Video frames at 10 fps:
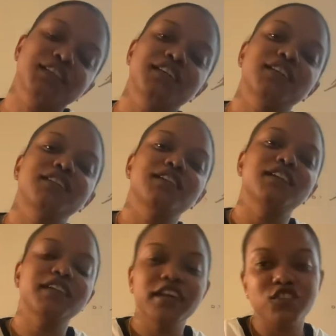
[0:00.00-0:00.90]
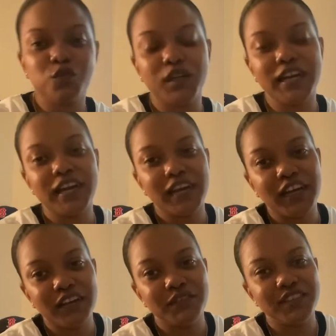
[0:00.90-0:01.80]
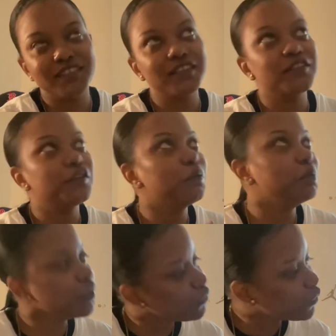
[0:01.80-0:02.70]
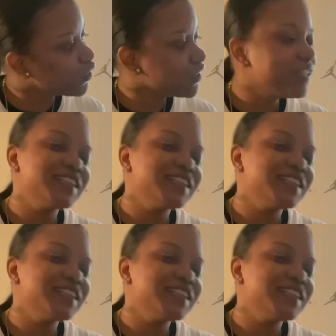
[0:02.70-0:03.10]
The next one I have is the big one